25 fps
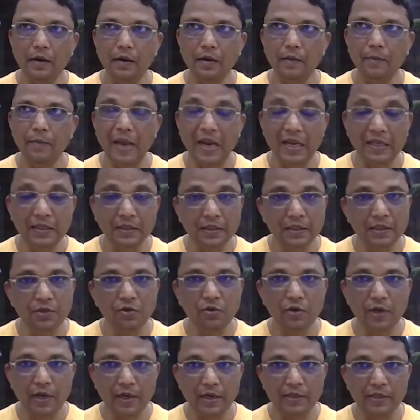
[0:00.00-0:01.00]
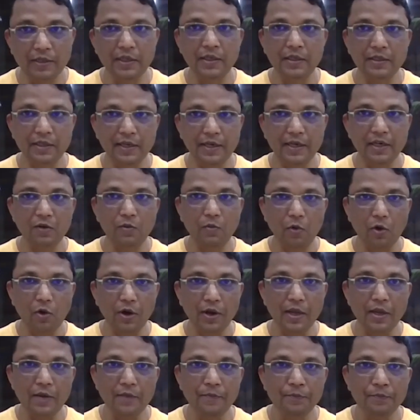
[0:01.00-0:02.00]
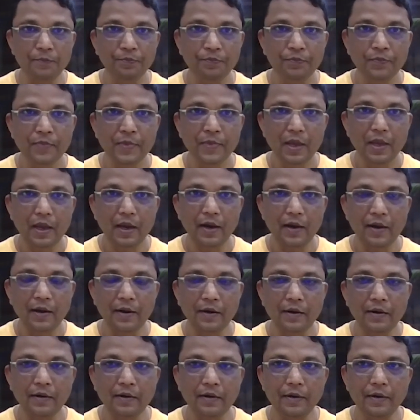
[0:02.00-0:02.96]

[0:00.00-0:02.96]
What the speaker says: balances your energy inside your body, and